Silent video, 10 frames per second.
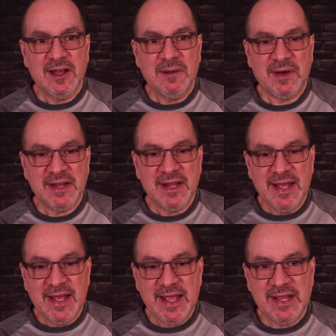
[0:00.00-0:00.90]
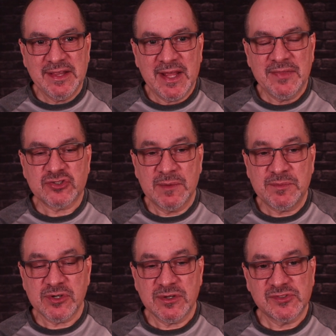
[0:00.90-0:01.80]
But in, in the
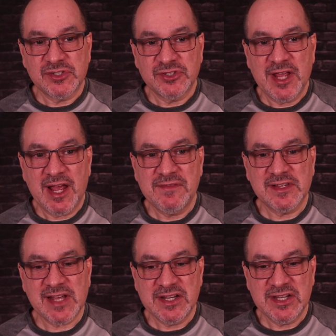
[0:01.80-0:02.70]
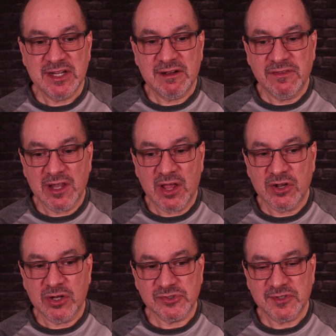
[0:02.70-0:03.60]
scriptures, you have this idea of the
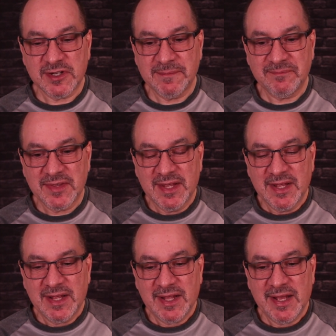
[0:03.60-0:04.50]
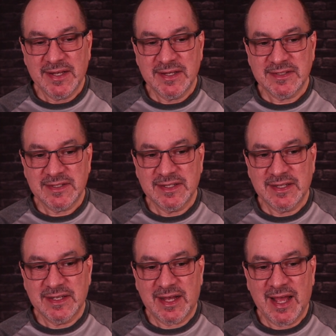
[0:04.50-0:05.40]
logos, right? And
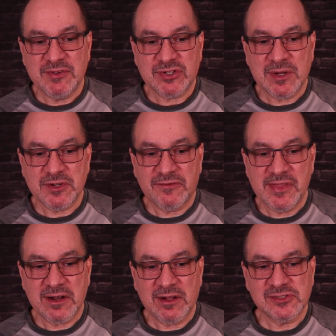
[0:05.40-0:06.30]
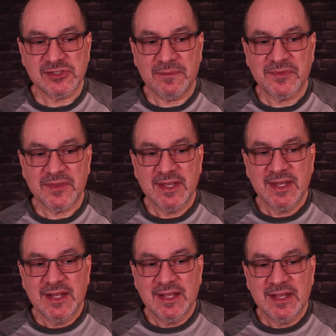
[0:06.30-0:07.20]
I have a scripture for that also.
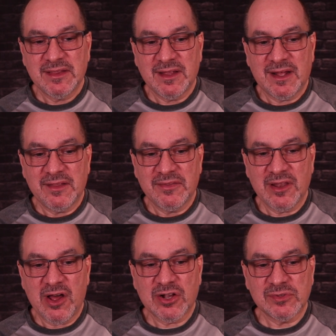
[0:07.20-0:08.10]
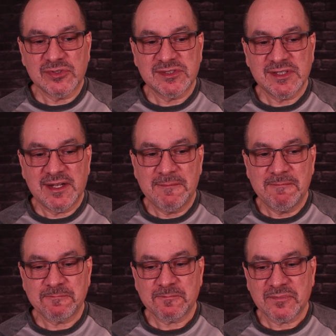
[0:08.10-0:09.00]
Uh, the logos,
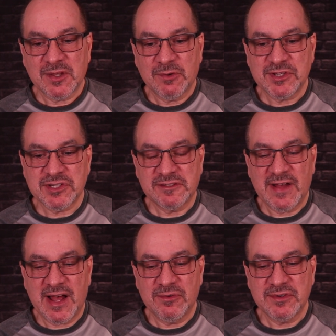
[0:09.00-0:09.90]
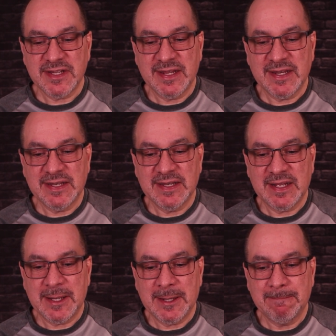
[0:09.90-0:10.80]
um, which is found in
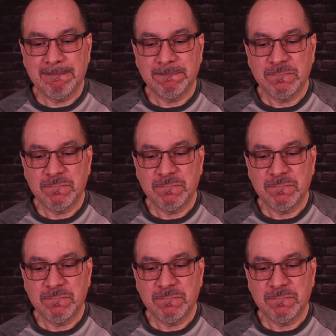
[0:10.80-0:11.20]
um,